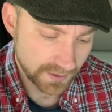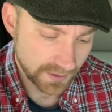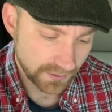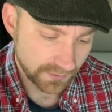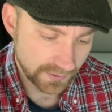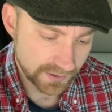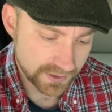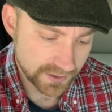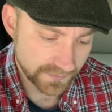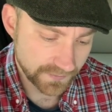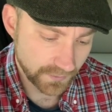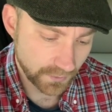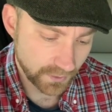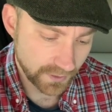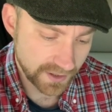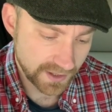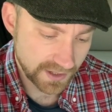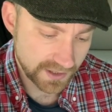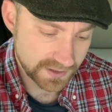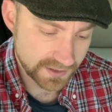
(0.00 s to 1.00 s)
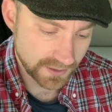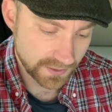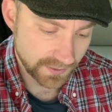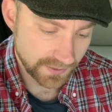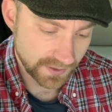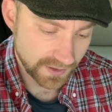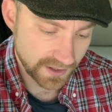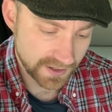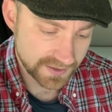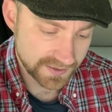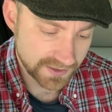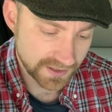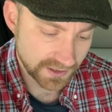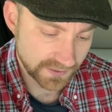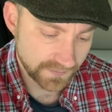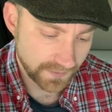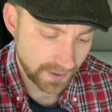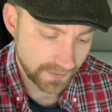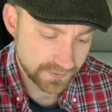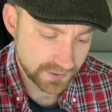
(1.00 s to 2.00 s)
340, 236,
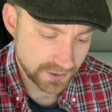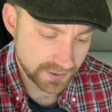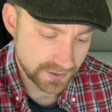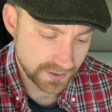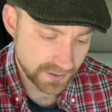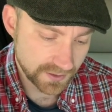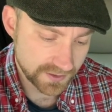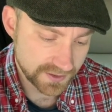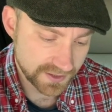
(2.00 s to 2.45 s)
522,